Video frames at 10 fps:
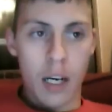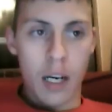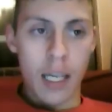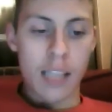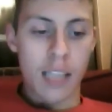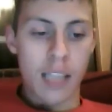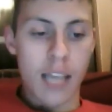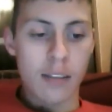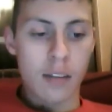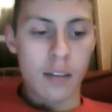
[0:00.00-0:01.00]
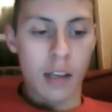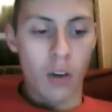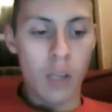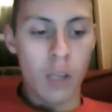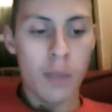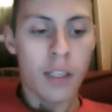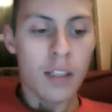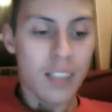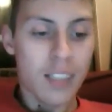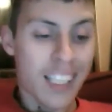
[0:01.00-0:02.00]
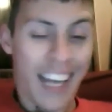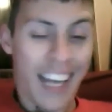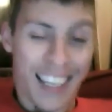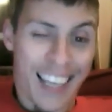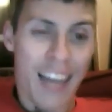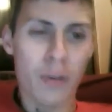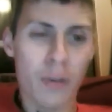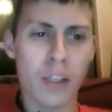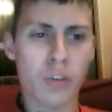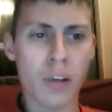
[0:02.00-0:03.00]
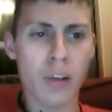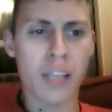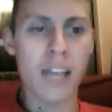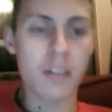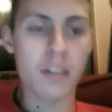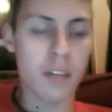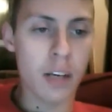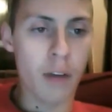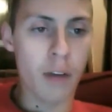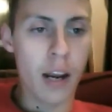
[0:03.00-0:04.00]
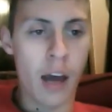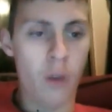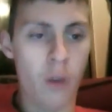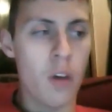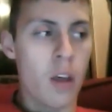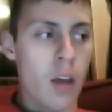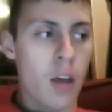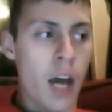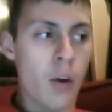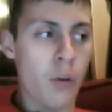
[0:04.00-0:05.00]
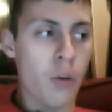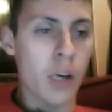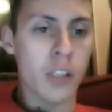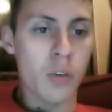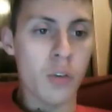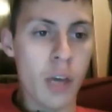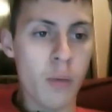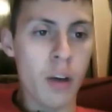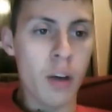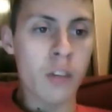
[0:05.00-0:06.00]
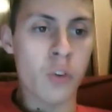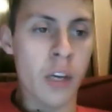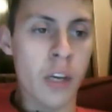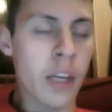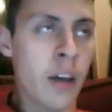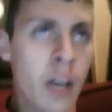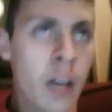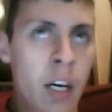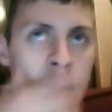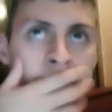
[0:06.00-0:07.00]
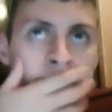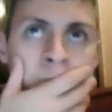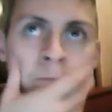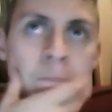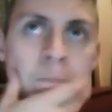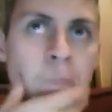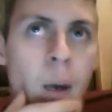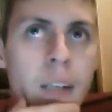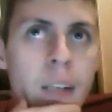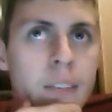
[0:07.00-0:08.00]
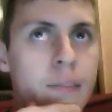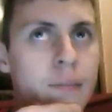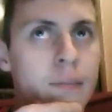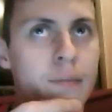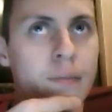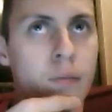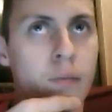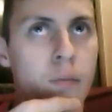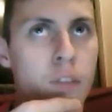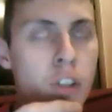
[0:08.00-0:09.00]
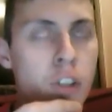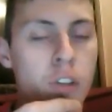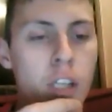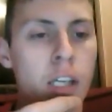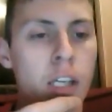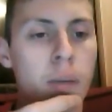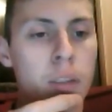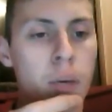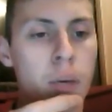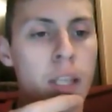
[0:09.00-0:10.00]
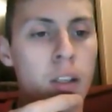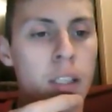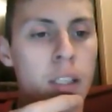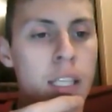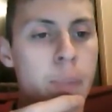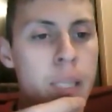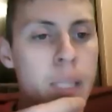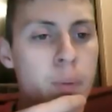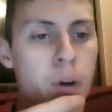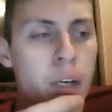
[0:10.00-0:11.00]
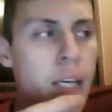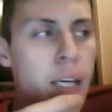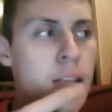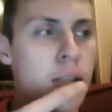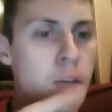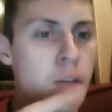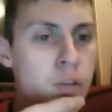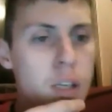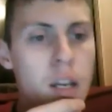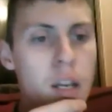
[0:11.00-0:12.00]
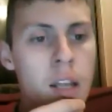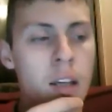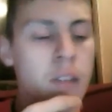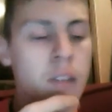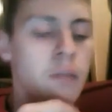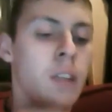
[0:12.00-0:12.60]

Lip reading: against Kansas City, only because I can't really trust Kansas City right now. I know they're on a 2-game winning streak, but just thinking about the way they looked against Pittsburgh and against Houston, and